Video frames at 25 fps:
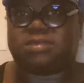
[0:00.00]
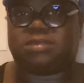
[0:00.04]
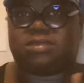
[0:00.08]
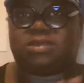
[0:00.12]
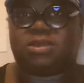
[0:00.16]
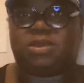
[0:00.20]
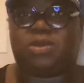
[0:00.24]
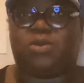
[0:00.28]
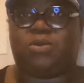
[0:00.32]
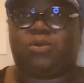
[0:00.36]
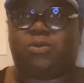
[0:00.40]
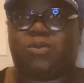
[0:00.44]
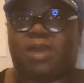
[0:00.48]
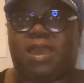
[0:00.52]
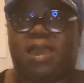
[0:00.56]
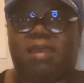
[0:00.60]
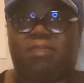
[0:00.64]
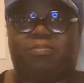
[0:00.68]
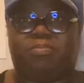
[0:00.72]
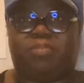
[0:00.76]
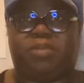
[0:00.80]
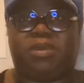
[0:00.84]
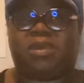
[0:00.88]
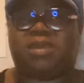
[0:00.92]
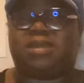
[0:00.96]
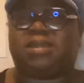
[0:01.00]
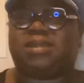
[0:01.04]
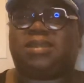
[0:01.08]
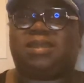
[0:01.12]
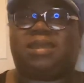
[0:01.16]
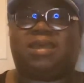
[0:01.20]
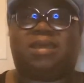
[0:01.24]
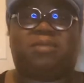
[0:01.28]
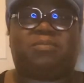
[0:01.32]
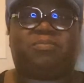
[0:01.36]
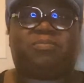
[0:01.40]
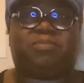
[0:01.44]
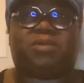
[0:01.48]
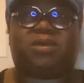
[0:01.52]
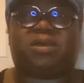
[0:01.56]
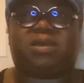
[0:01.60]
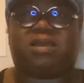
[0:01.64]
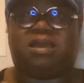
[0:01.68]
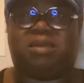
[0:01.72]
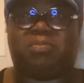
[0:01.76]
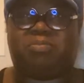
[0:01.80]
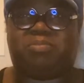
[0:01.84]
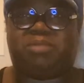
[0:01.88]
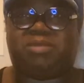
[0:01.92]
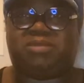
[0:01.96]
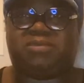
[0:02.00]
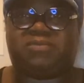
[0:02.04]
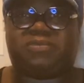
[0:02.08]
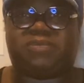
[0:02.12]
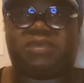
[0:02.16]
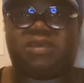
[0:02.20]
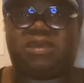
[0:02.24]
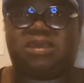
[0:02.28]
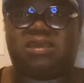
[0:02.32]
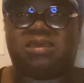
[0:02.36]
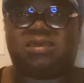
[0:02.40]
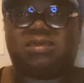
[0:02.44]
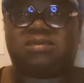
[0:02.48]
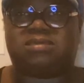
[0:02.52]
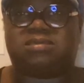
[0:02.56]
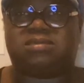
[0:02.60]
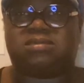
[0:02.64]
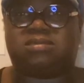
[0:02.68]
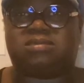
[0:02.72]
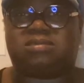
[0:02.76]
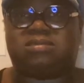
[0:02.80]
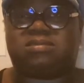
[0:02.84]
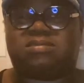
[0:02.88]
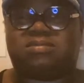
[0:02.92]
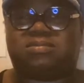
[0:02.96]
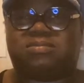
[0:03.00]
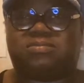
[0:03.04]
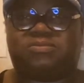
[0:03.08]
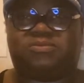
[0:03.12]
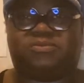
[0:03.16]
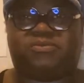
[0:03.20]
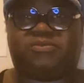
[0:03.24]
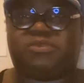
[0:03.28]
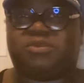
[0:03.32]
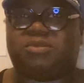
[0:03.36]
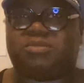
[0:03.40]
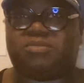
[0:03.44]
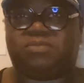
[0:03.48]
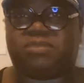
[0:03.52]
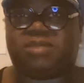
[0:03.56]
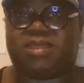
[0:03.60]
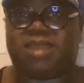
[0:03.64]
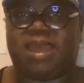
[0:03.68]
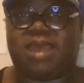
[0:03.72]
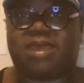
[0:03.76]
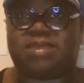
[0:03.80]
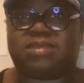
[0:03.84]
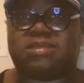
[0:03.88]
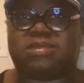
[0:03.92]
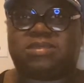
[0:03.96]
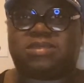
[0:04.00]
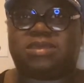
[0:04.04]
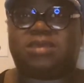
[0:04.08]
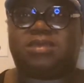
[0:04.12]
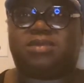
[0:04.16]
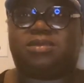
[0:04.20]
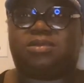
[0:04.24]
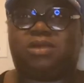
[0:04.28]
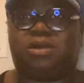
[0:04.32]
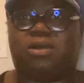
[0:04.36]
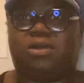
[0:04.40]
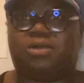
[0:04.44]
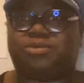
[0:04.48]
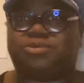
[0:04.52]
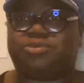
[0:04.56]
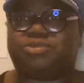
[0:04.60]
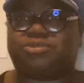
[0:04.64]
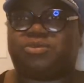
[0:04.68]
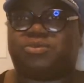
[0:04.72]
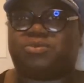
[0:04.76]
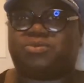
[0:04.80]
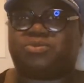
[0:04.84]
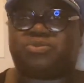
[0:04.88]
So I picked up a couple of things from that sale also.